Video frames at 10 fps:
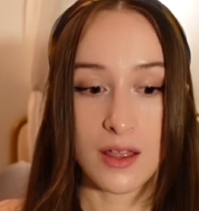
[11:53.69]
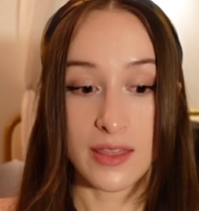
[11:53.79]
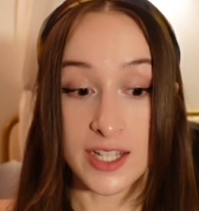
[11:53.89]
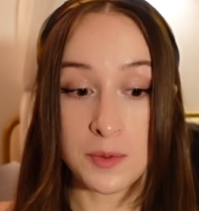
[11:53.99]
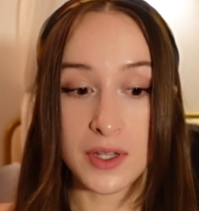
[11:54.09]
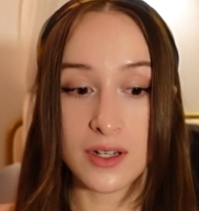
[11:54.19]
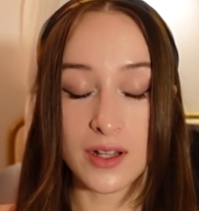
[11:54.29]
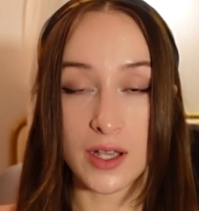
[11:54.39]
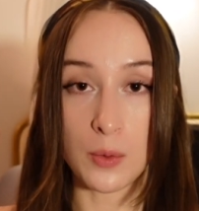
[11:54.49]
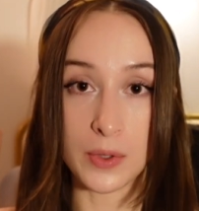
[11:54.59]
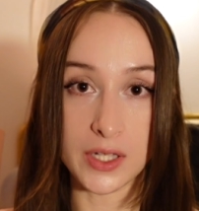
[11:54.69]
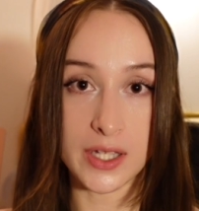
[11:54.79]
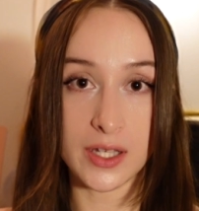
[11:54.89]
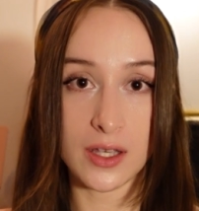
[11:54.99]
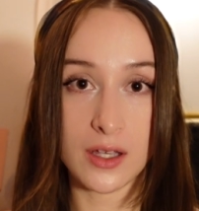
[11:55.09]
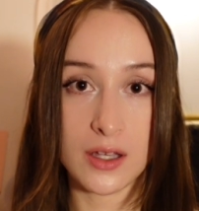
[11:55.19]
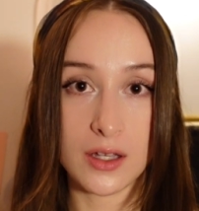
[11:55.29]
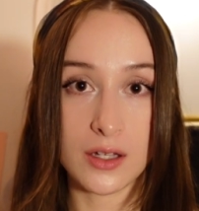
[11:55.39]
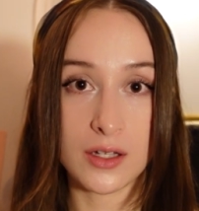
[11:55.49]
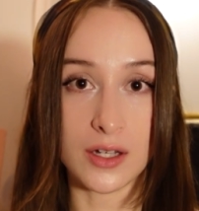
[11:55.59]
That's been like a really
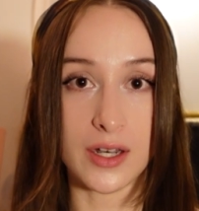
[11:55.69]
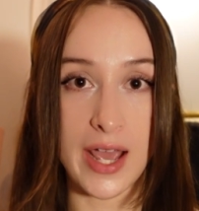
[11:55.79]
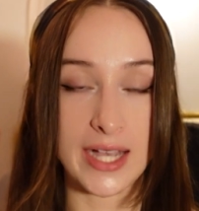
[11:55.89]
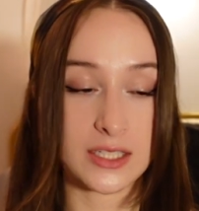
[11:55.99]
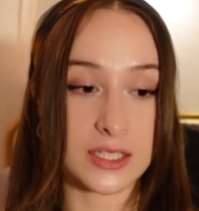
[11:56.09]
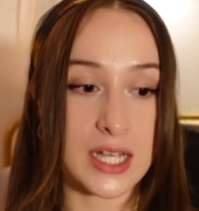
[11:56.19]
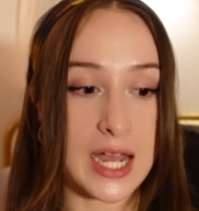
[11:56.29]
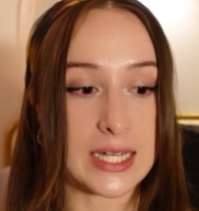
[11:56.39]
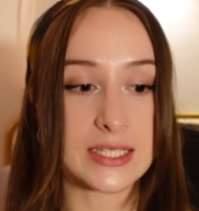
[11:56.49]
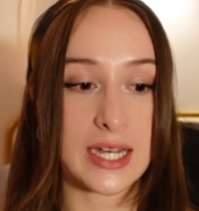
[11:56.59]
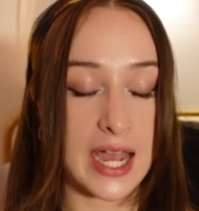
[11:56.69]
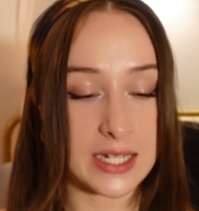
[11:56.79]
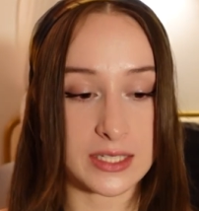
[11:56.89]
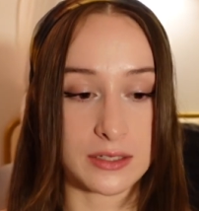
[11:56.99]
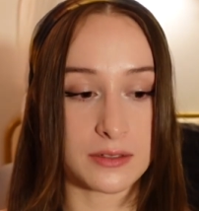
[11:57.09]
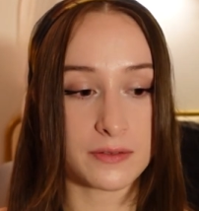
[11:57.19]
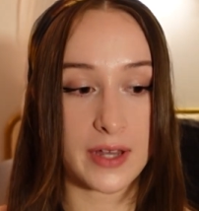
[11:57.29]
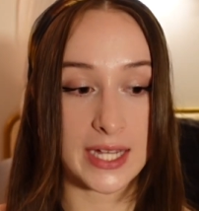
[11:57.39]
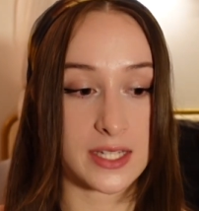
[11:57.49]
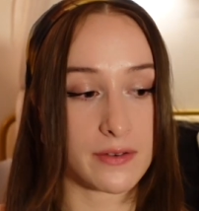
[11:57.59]
good exercise and active
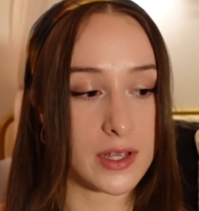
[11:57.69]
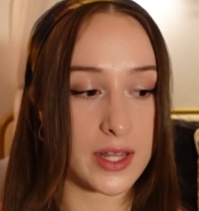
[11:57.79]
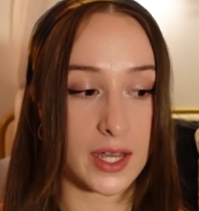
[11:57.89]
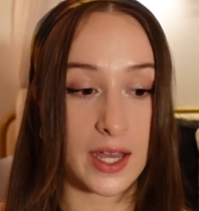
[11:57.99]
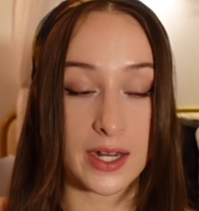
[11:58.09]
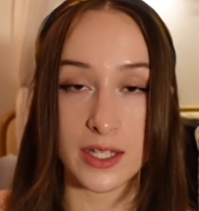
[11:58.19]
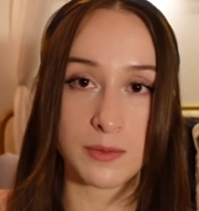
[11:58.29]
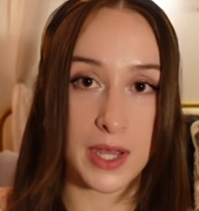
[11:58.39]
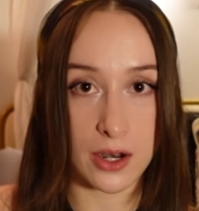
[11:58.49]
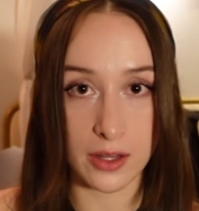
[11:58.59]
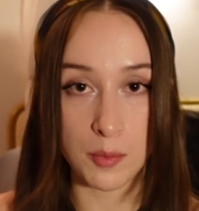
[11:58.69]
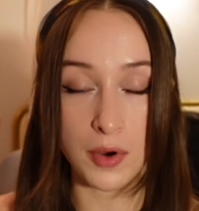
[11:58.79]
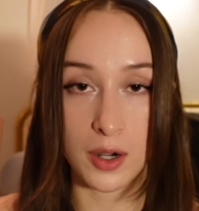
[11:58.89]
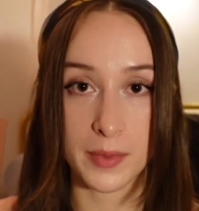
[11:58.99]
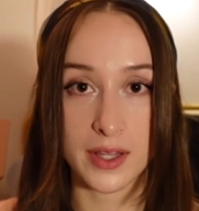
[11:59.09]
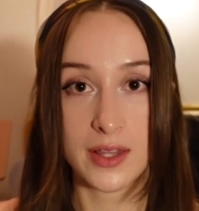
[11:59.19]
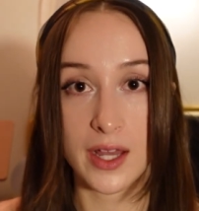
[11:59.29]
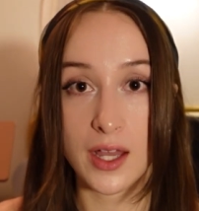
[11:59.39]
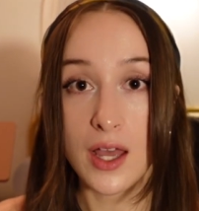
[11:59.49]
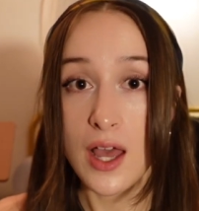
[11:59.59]
activity that kind of gets me out of the apartment
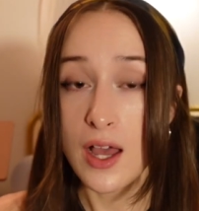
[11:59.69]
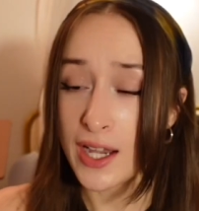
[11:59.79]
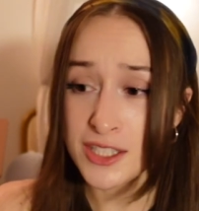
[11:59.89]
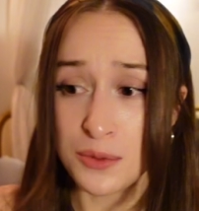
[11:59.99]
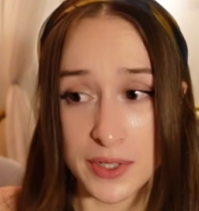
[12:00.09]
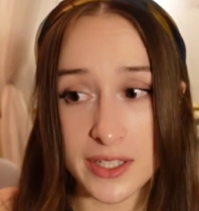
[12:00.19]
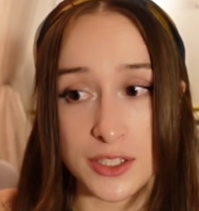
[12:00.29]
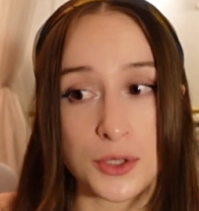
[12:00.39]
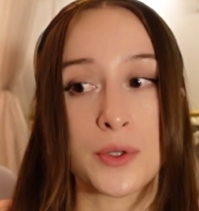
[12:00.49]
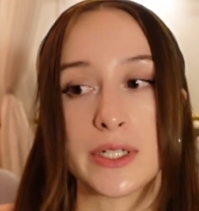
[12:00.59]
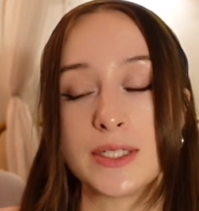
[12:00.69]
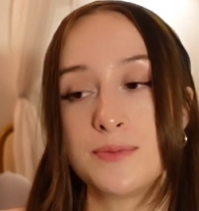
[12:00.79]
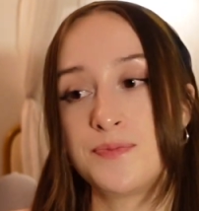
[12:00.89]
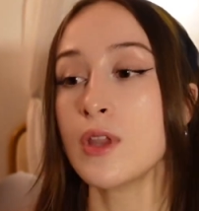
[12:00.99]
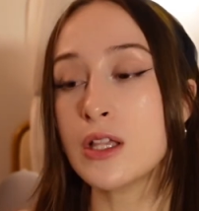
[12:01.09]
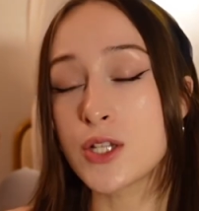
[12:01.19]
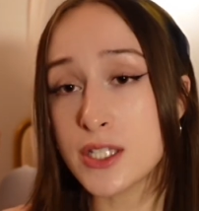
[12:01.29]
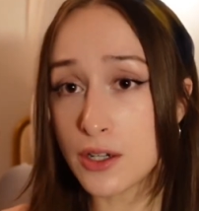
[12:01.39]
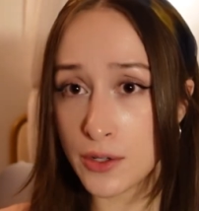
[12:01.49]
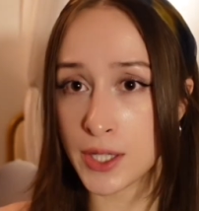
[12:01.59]
that I really enjoy. So I
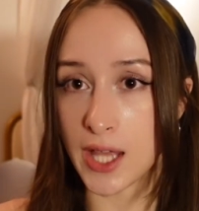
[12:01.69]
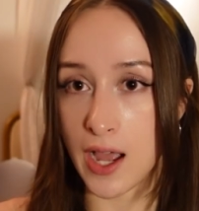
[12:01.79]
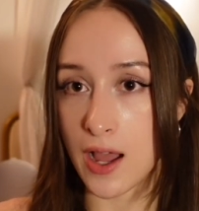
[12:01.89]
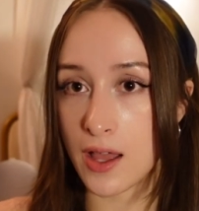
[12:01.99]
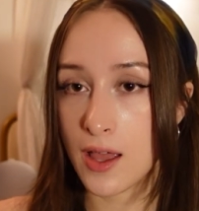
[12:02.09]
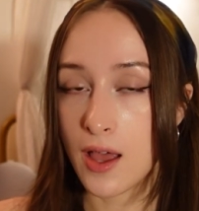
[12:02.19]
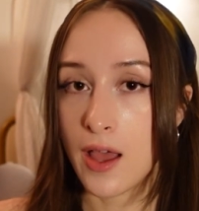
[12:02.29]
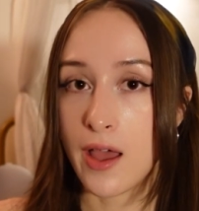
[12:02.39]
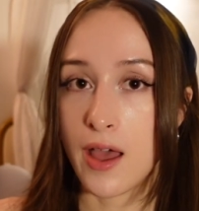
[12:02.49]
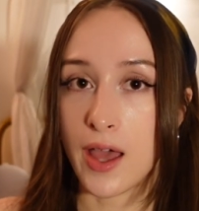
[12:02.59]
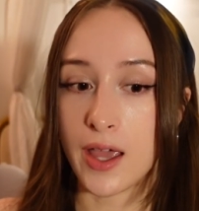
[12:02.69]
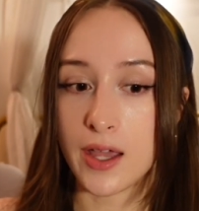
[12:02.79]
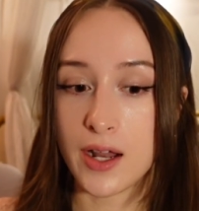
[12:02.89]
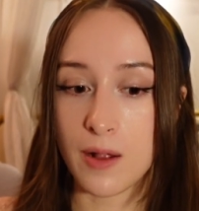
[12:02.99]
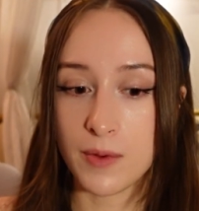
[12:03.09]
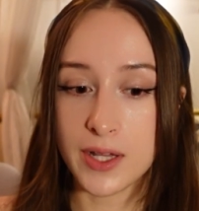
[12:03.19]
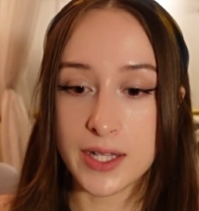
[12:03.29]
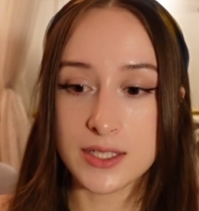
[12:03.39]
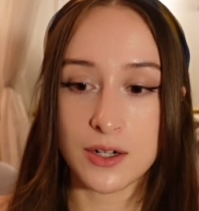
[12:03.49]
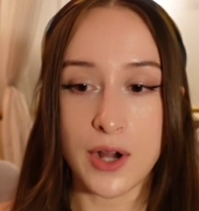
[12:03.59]
started doing that, and I'm really
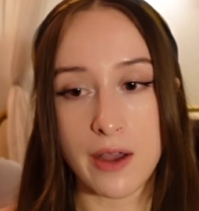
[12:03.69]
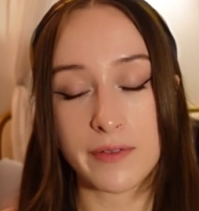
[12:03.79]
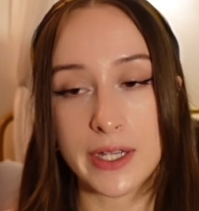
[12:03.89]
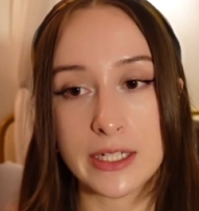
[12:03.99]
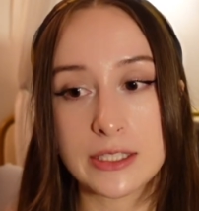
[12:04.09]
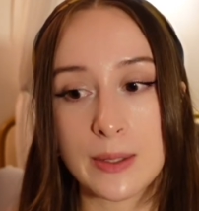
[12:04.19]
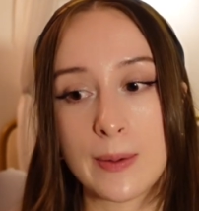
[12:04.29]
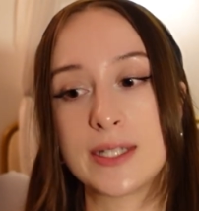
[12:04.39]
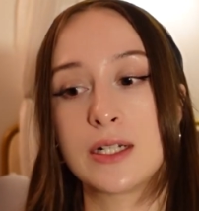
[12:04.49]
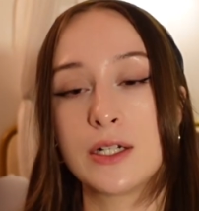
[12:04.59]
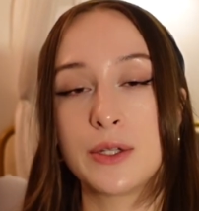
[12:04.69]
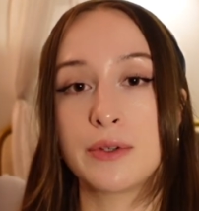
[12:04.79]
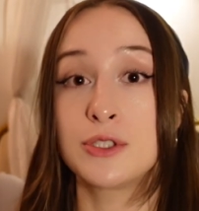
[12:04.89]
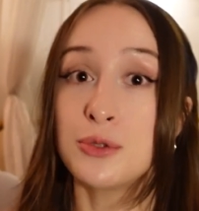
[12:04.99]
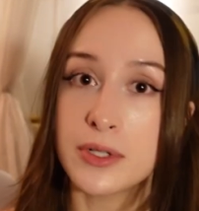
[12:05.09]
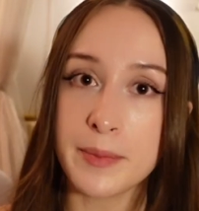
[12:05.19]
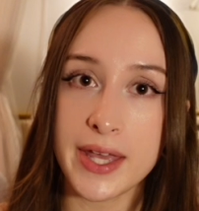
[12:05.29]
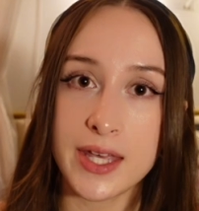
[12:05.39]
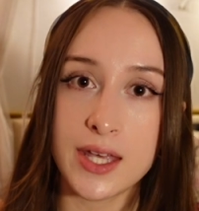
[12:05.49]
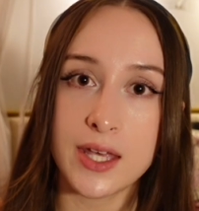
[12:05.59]
into crafting. So I started doing jewelry
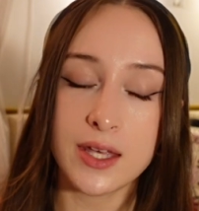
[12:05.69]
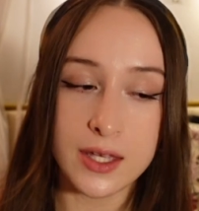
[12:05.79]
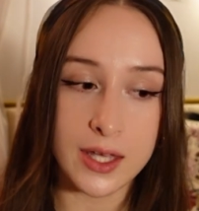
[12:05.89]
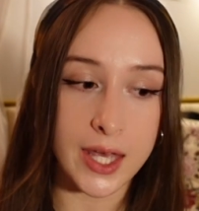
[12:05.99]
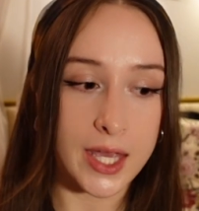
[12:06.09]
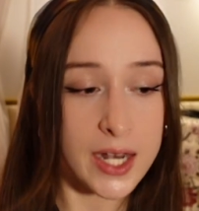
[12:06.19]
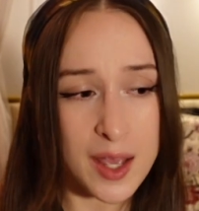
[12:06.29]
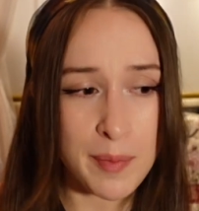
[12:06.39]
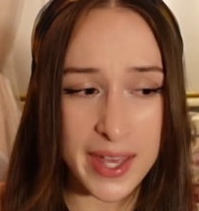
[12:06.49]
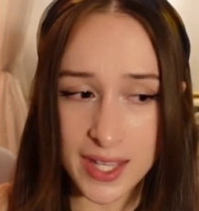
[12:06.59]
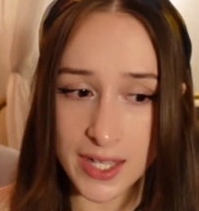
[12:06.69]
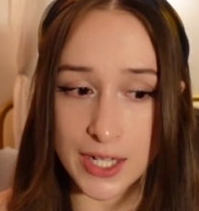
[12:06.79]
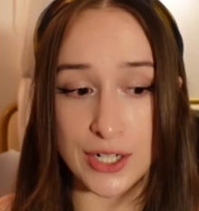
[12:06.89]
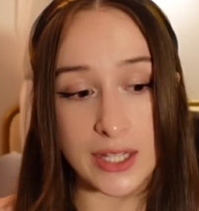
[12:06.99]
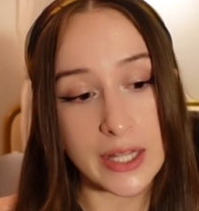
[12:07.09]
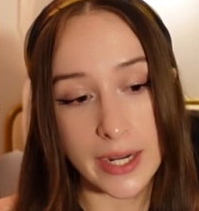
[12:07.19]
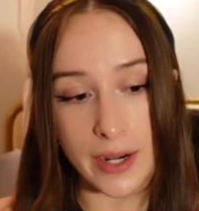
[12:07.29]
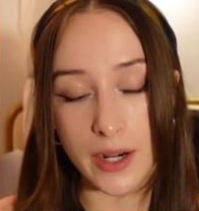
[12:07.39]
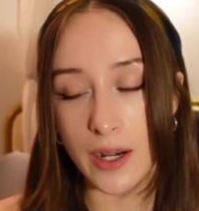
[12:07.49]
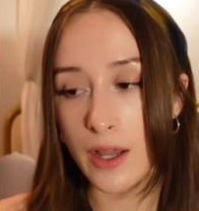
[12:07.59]
making, and I paint here and
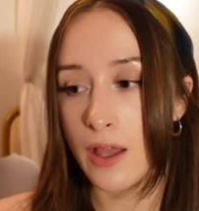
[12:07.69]
there.